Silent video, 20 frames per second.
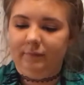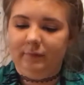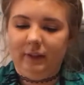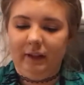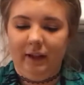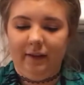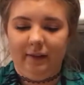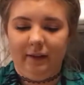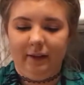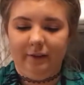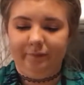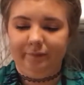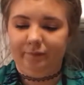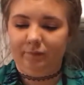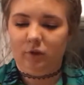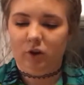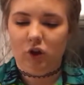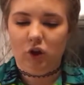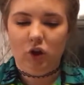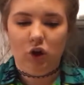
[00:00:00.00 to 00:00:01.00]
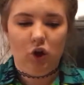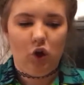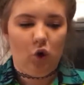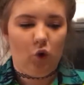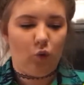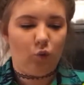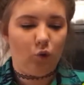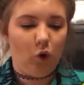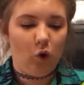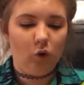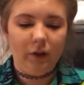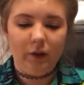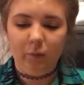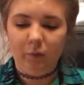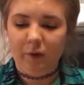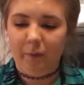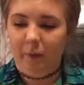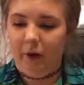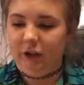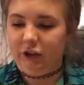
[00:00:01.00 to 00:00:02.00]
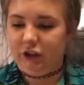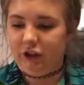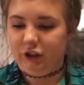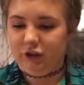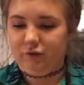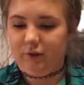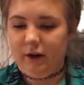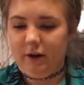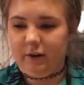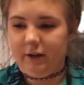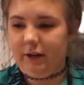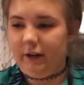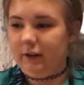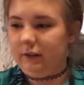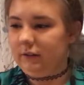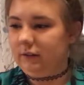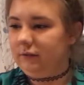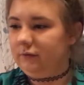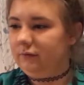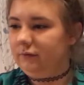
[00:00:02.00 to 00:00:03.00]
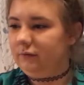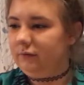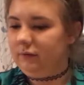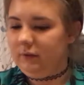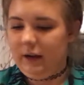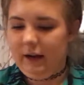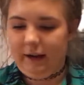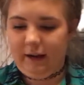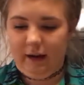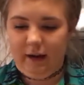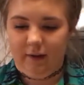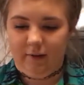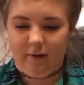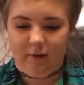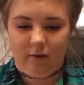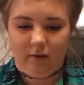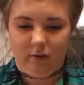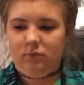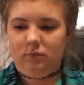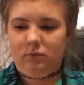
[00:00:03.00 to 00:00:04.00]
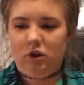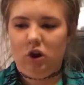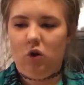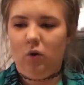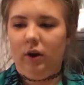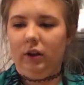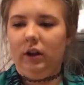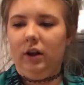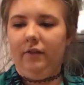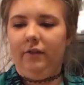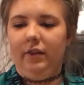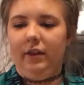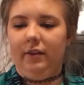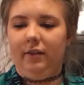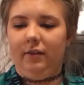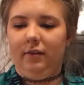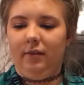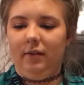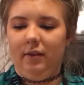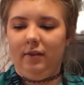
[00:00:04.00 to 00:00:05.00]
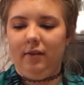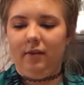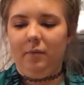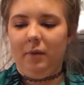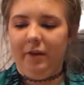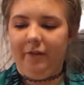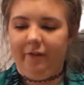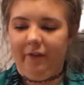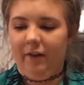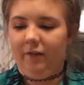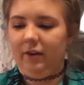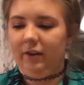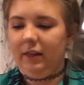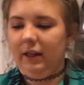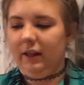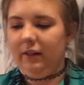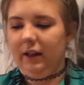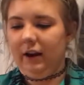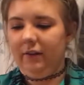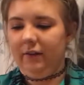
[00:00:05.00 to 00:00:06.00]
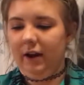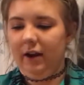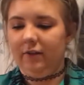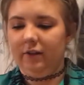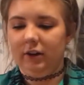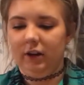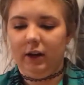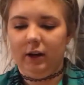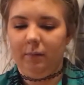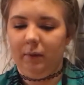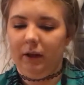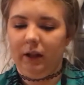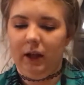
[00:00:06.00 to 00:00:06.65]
Listen, rolling with punches around here, I guess. Oh, I love this. This is my favorite thing that I've ever done in my